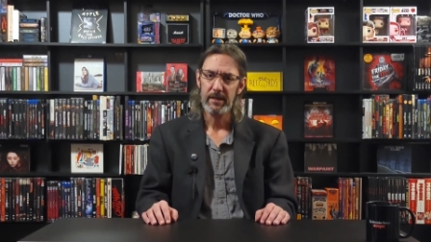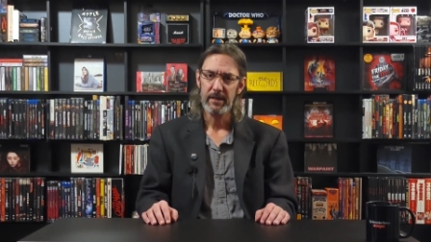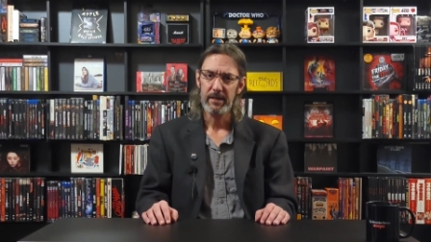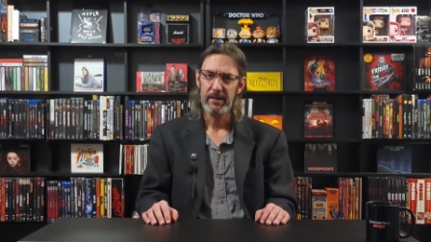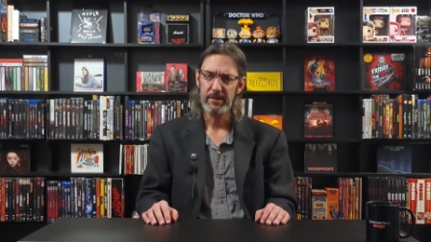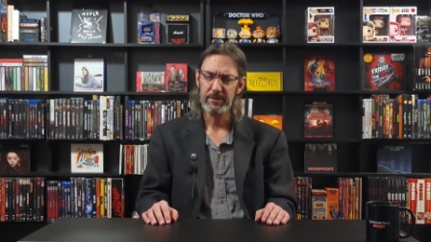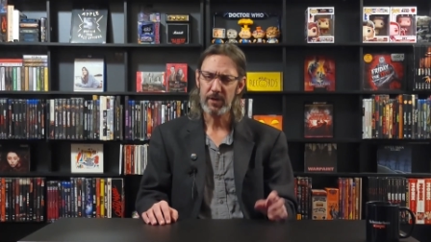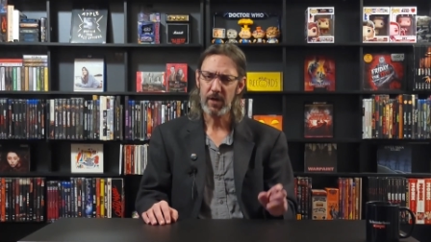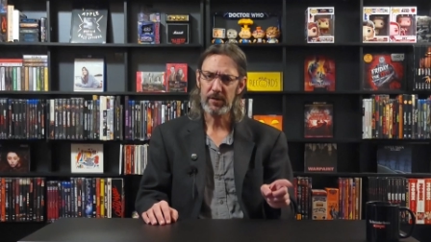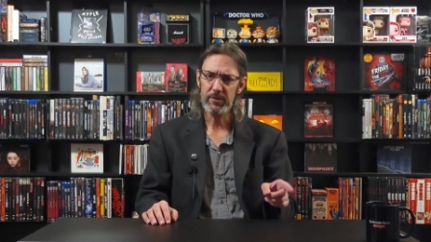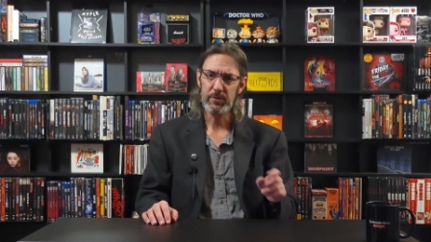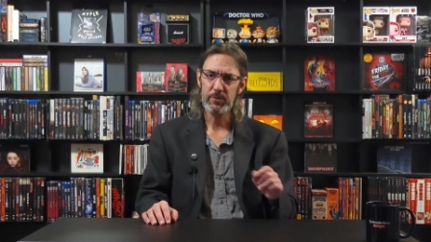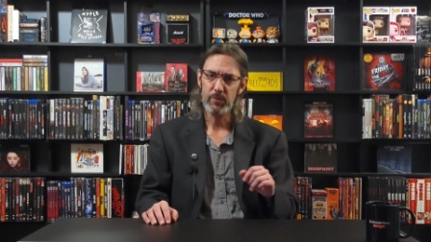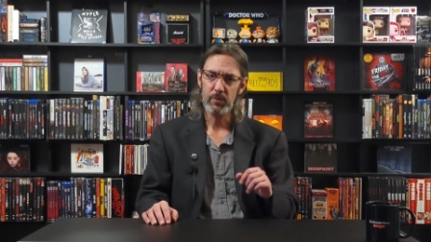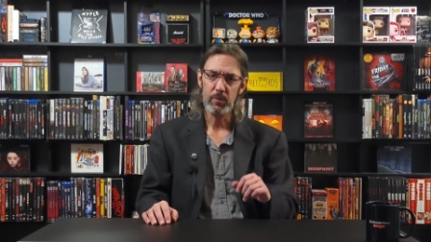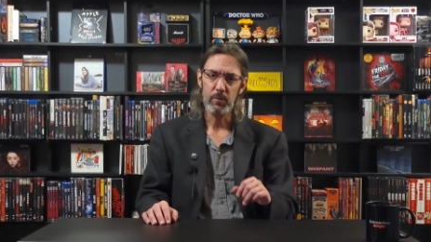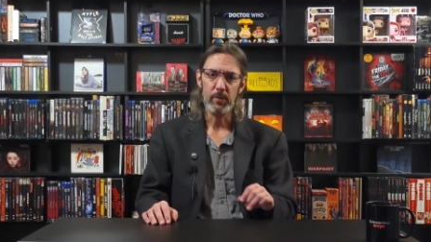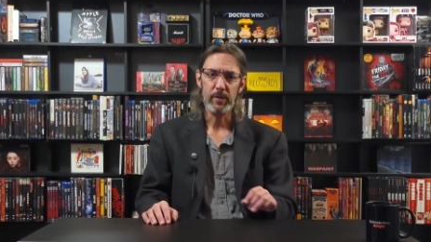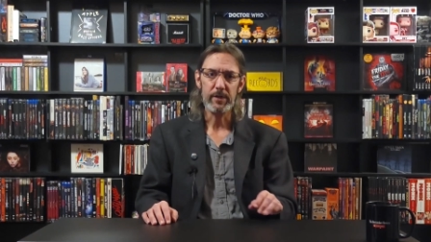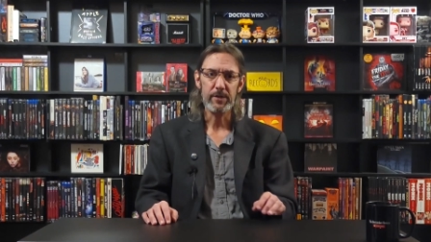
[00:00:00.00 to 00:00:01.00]
is also
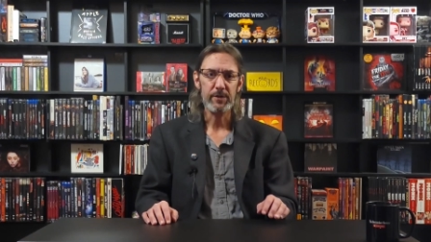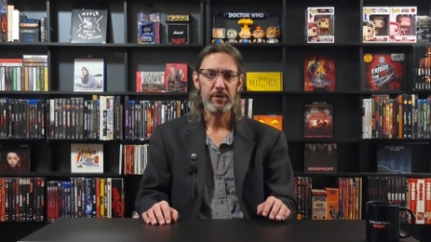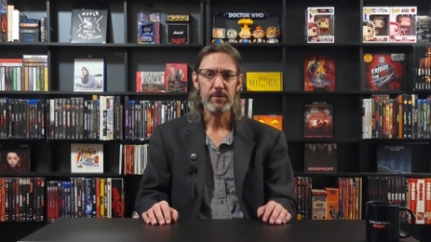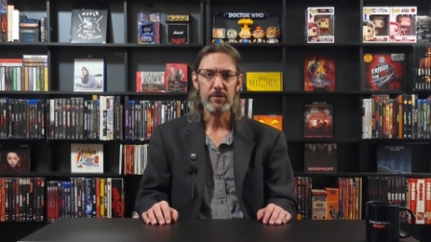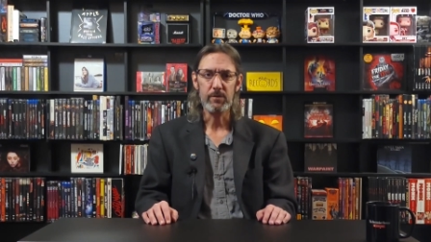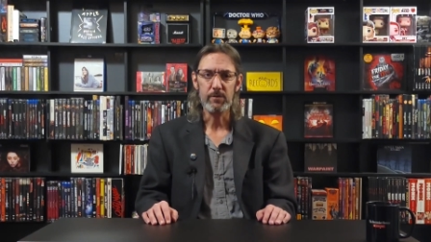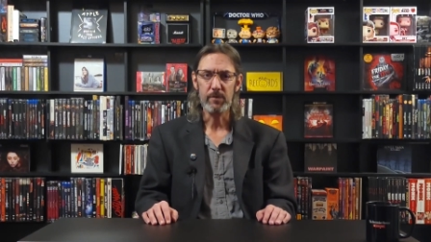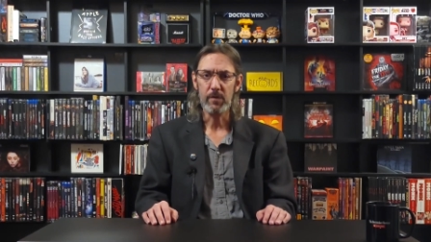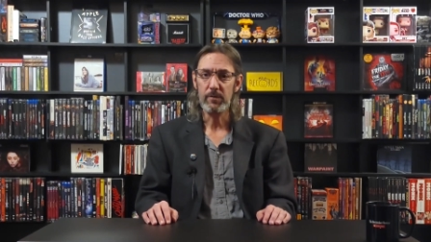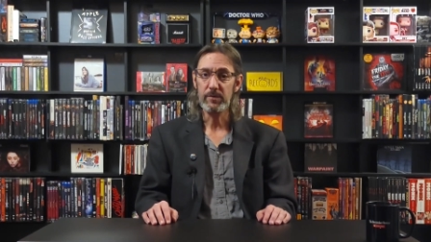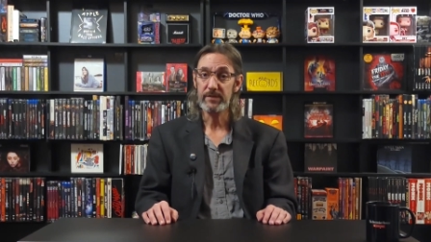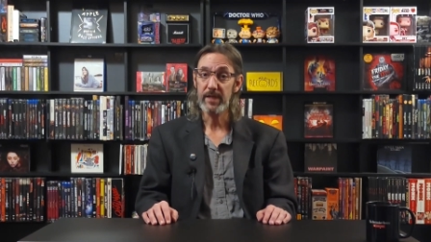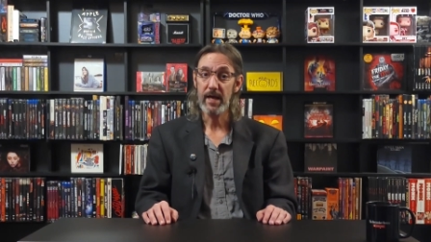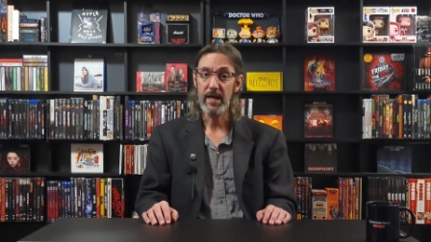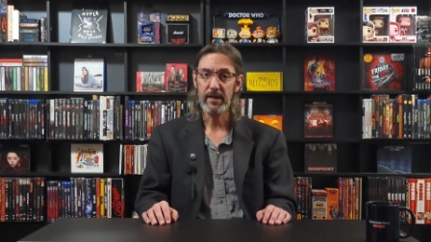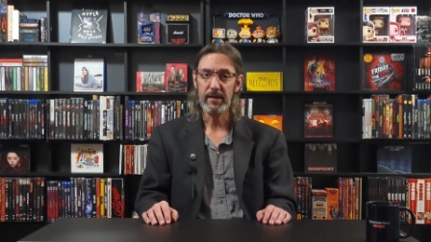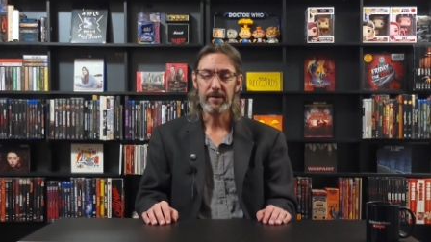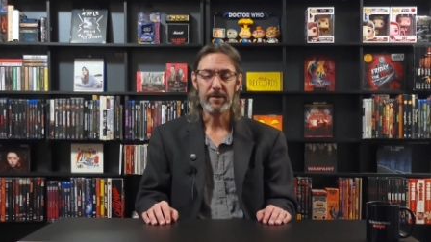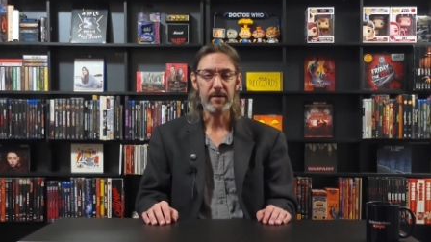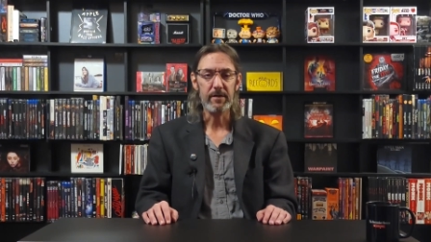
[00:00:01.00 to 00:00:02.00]
a witch who knows
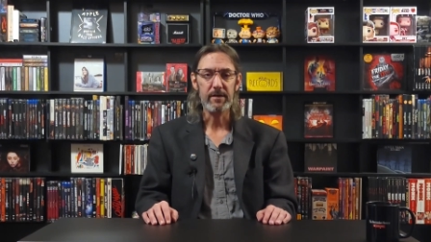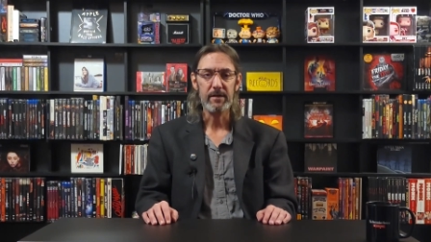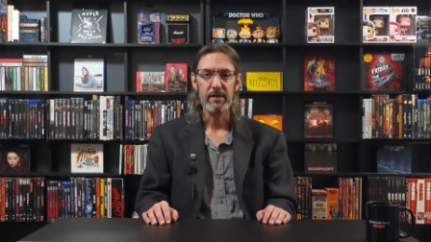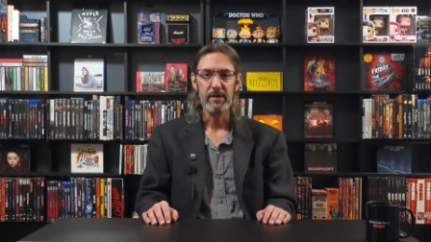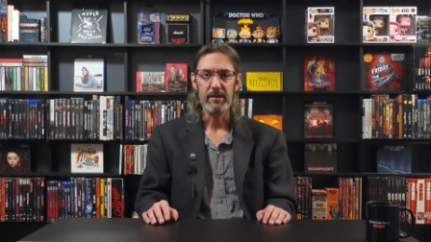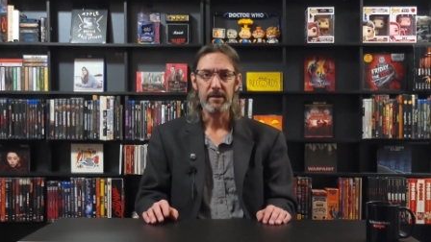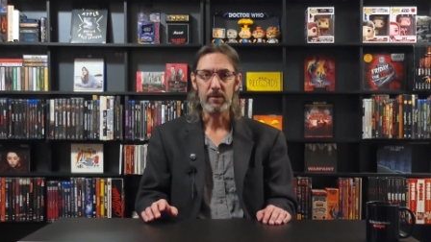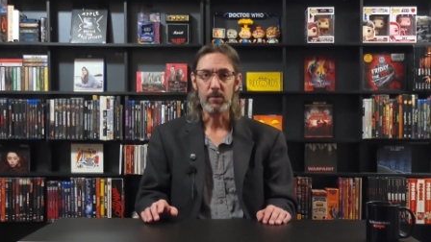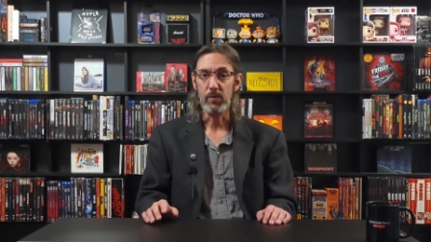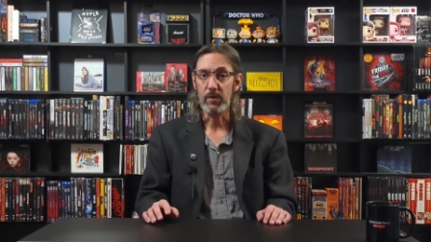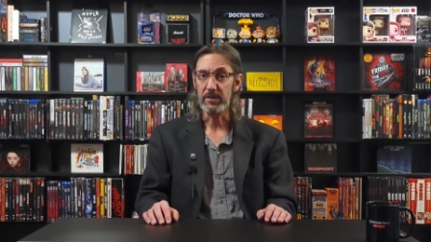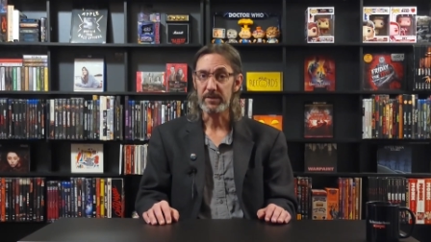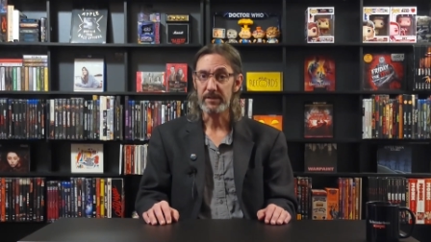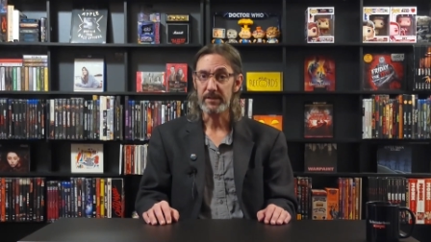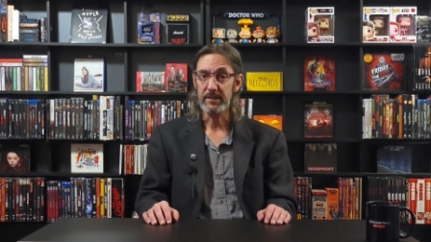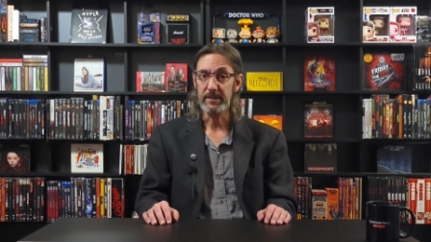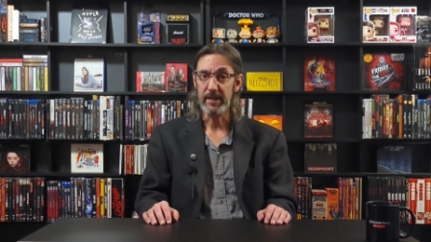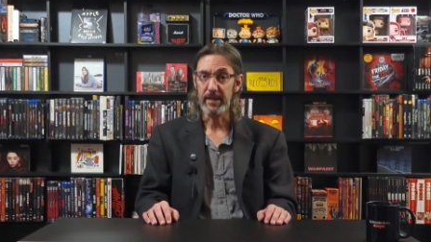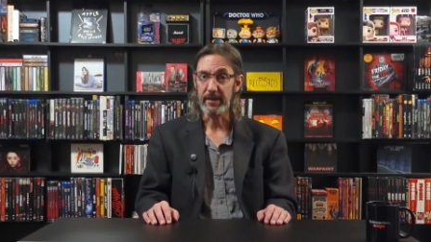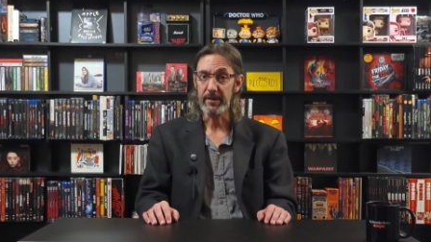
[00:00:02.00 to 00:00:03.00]
Agatha and wants
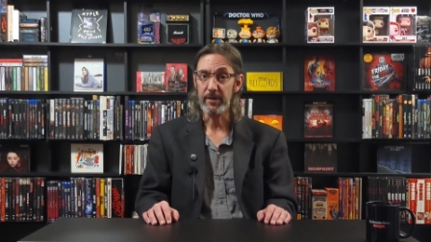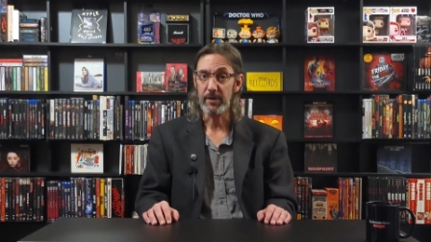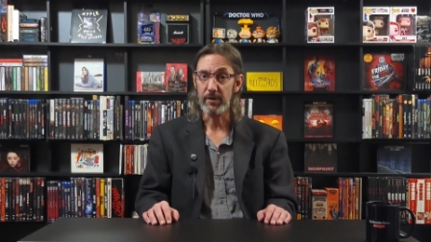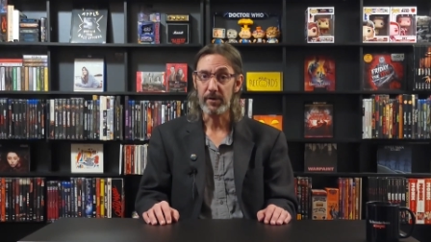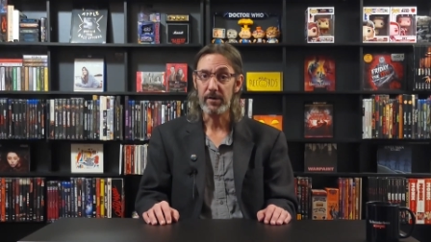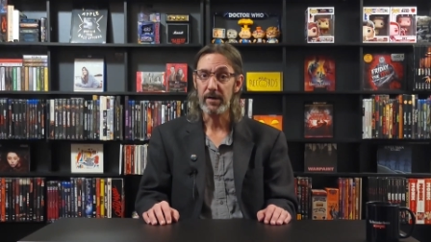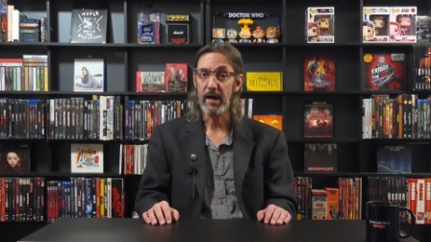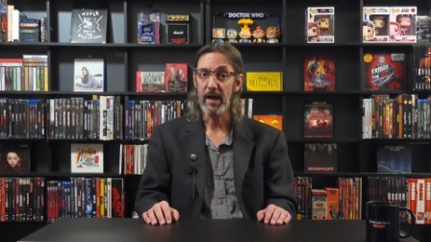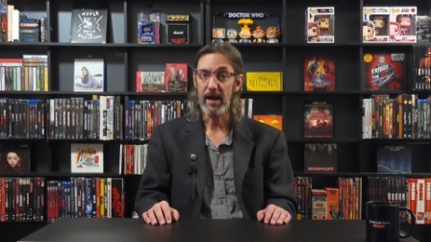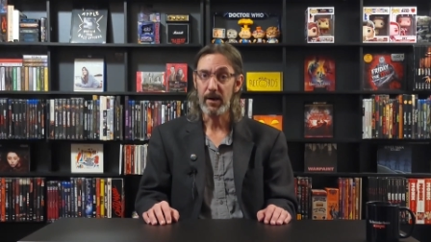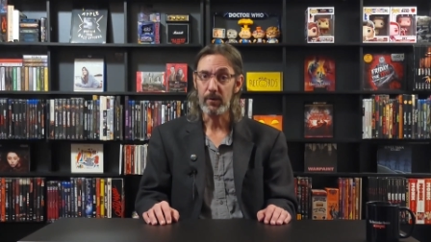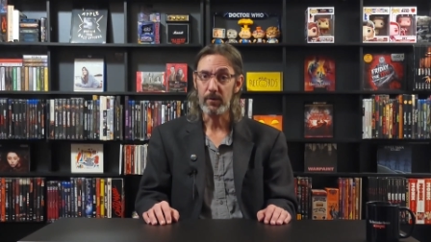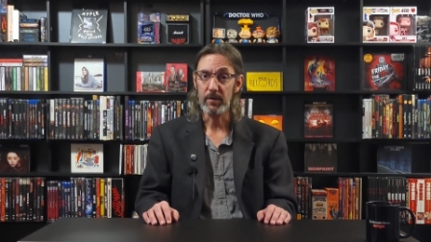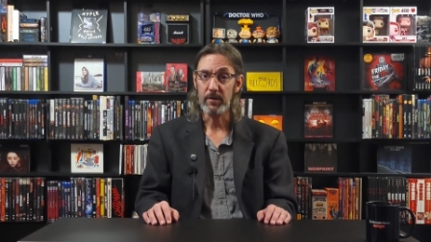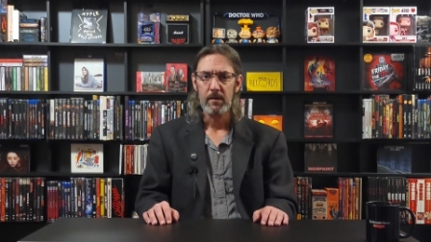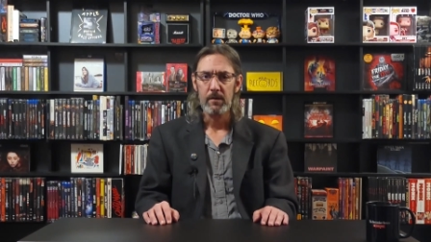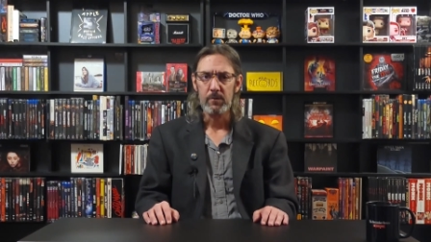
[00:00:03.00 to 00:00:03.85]
to take her out.